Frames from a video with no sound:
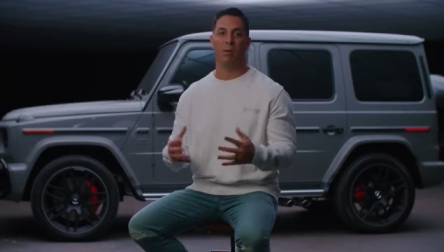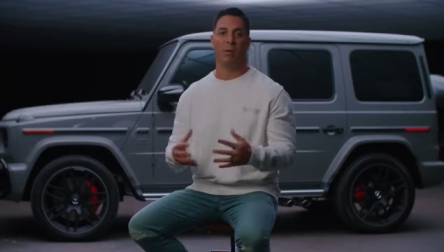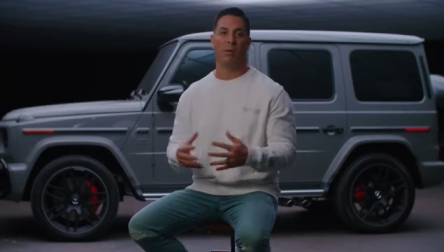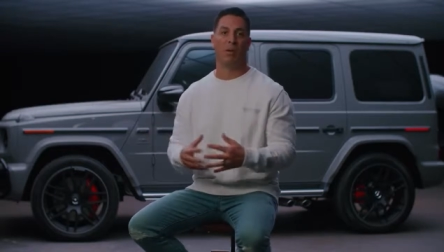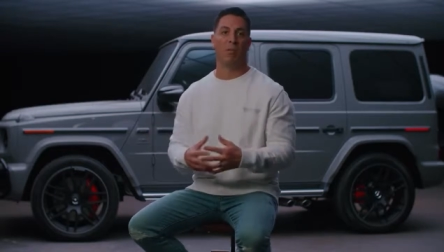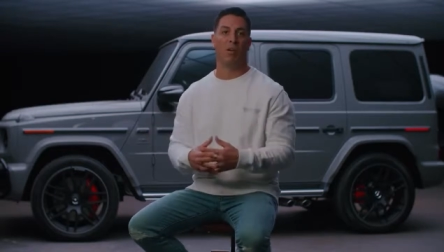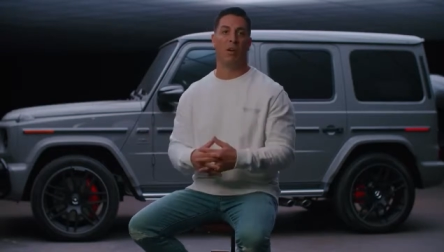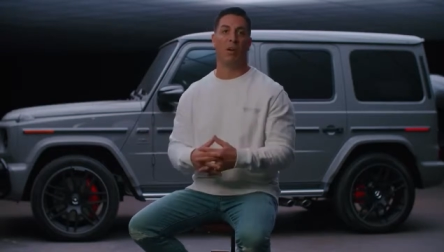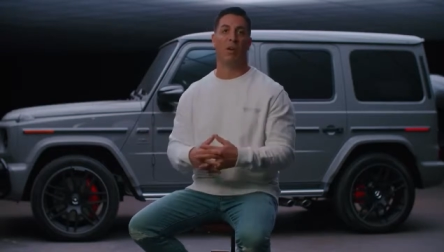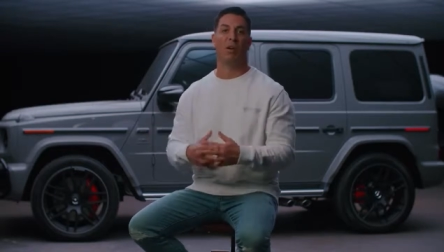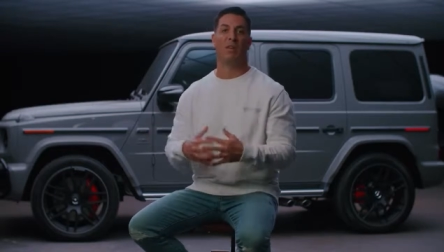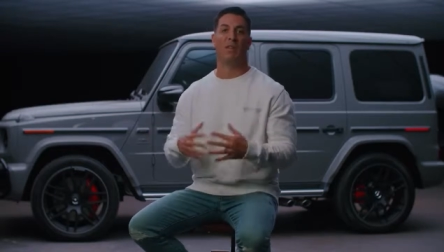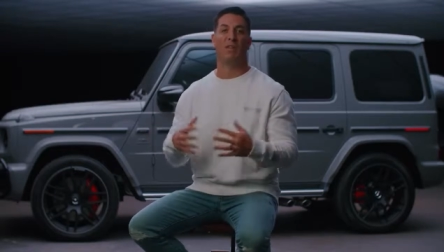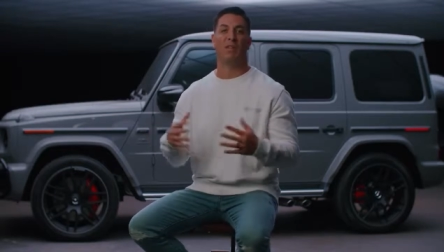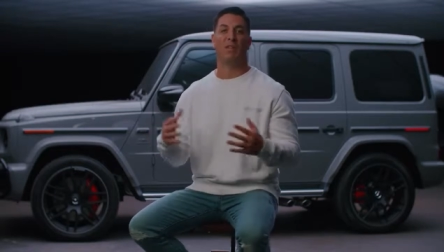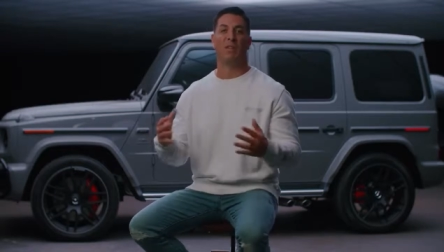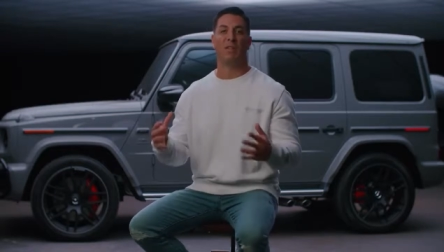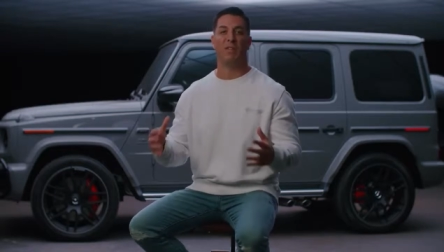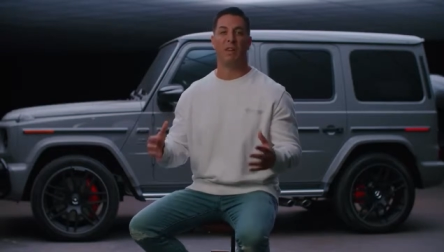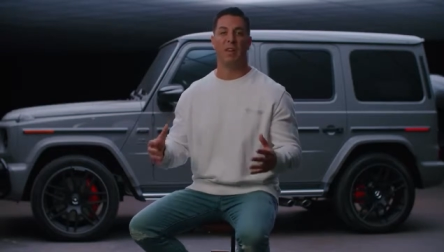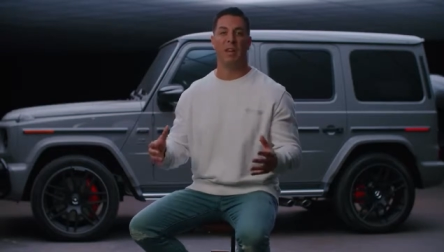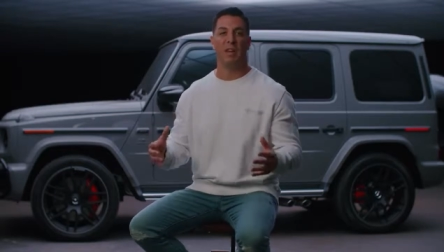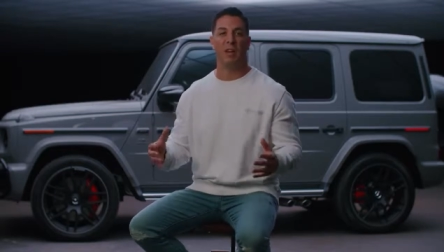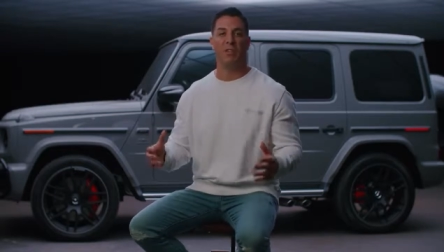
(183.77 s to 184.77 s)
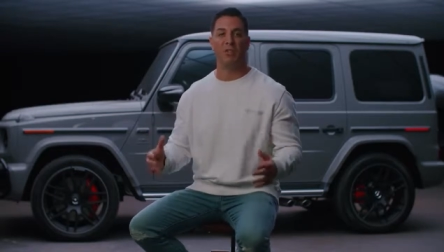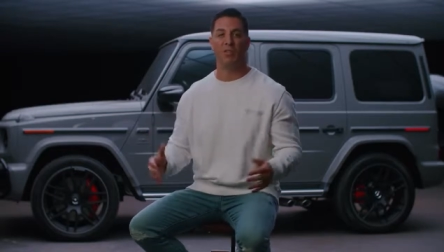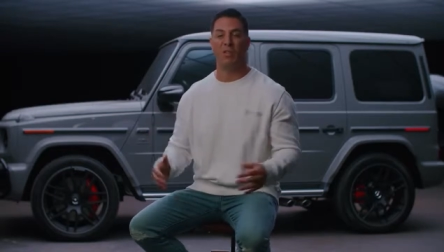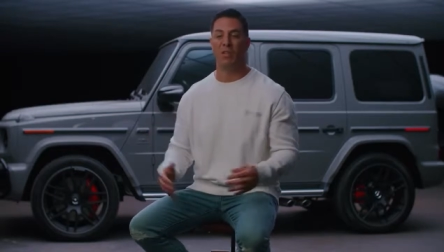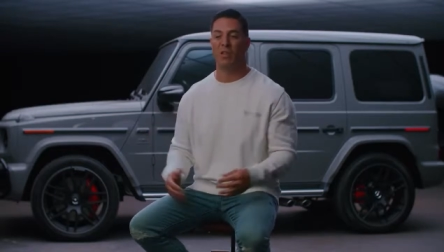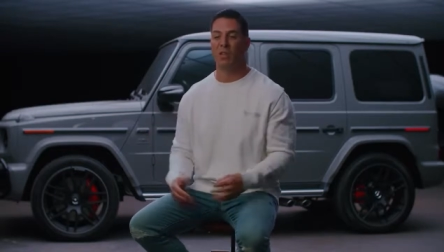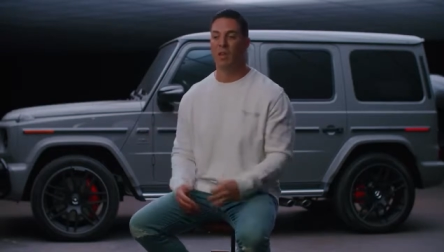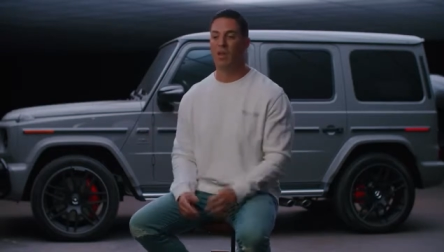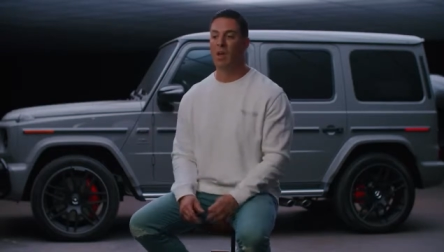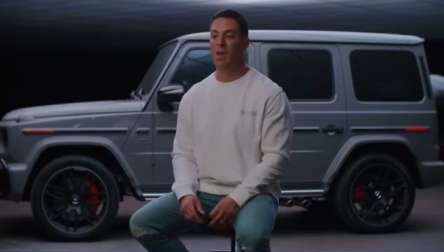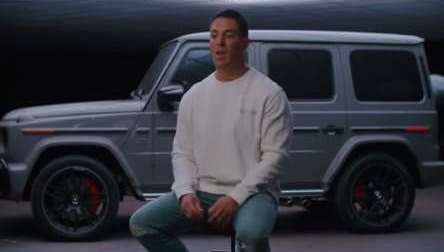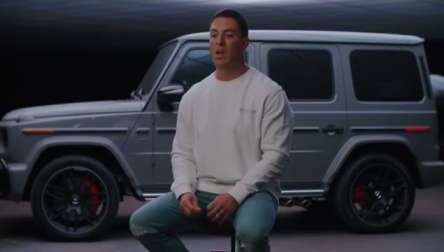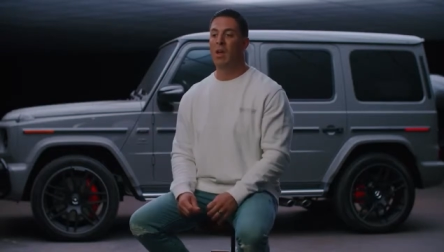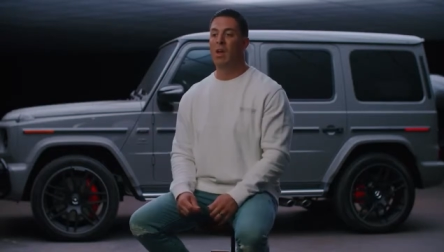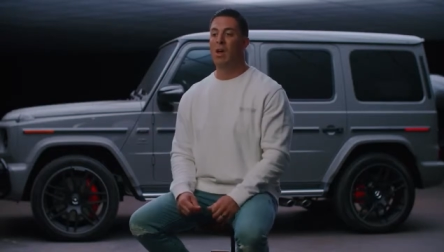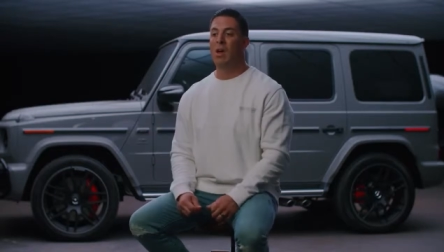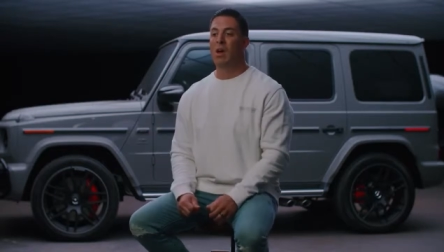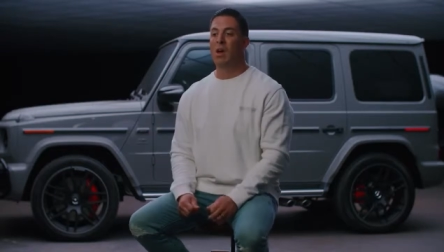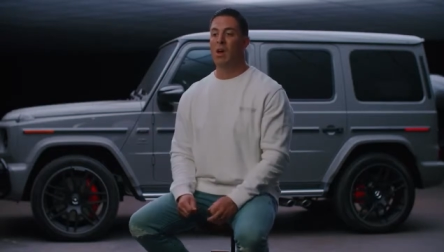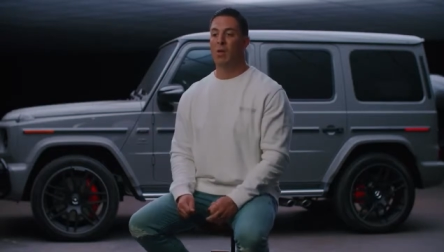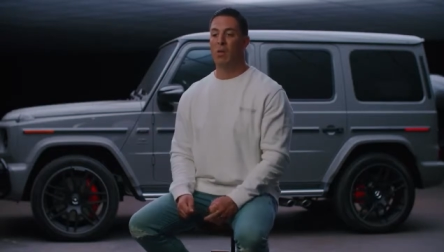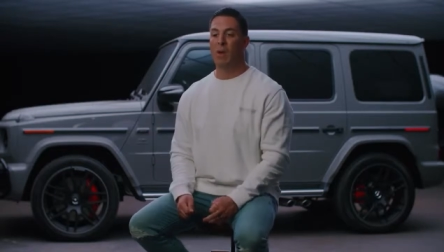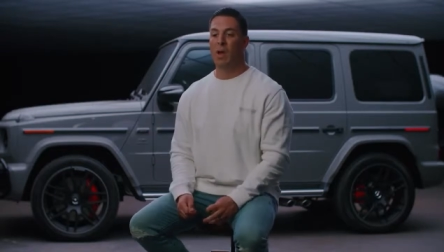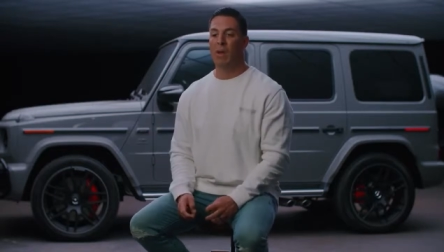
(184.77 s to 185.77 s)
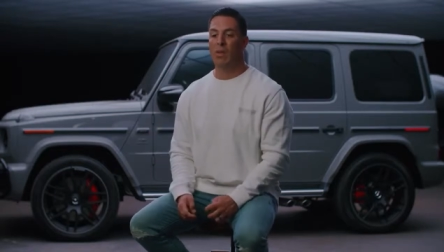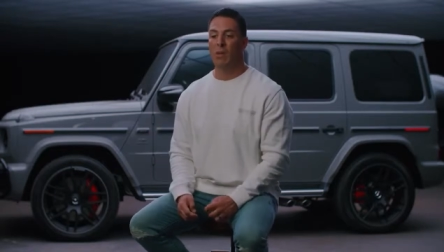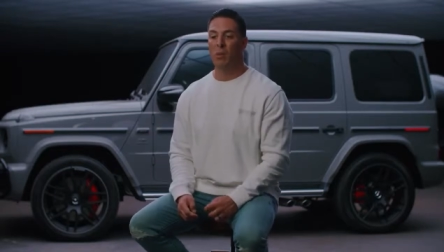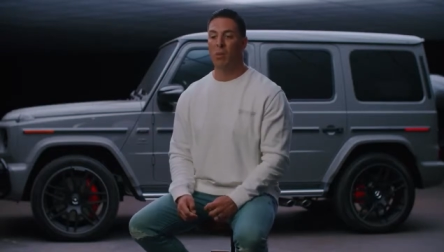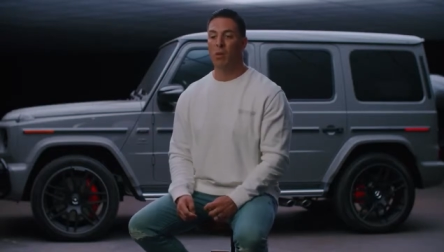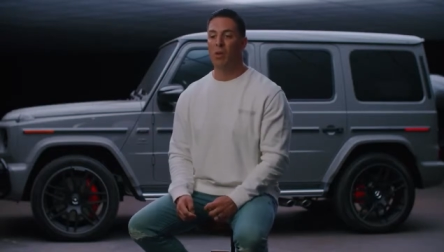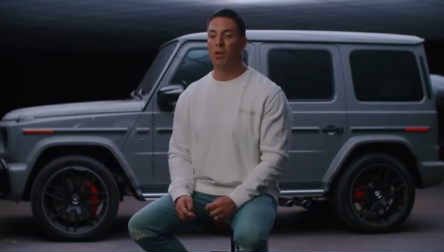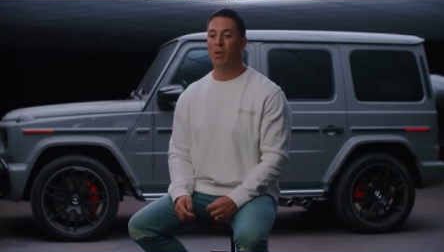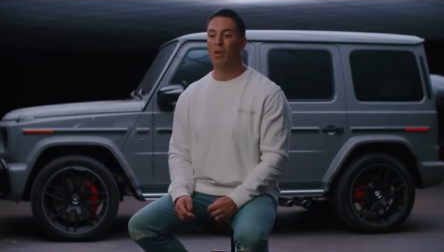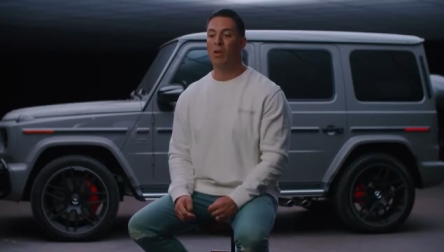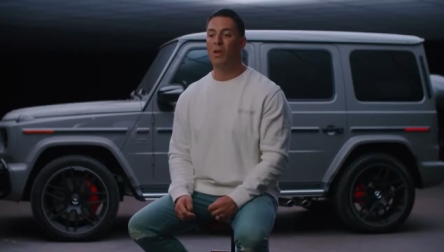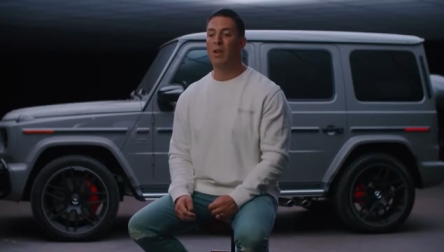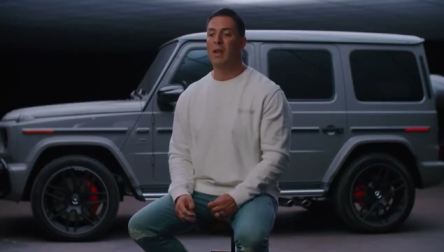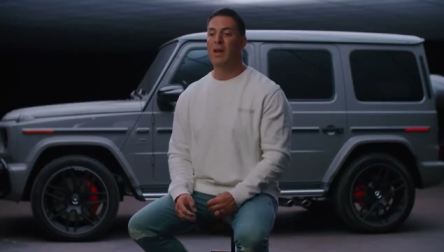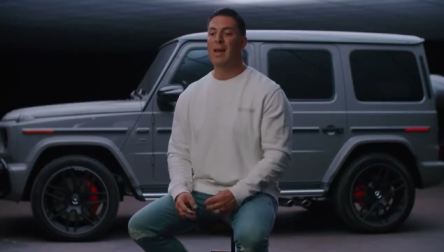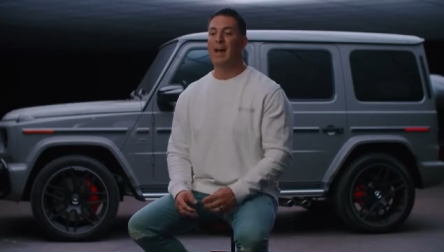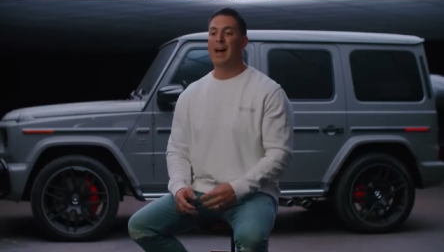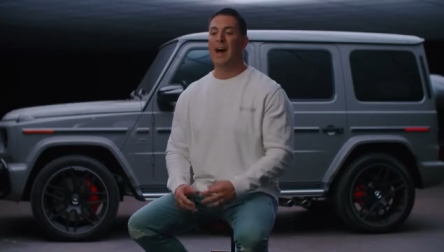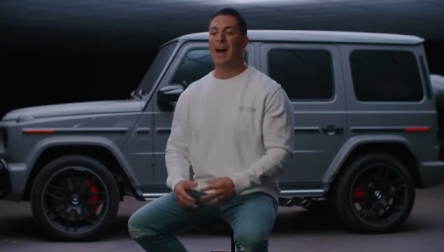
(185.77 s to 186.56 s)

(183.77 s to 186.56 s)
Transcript: in over 150 countries around the world,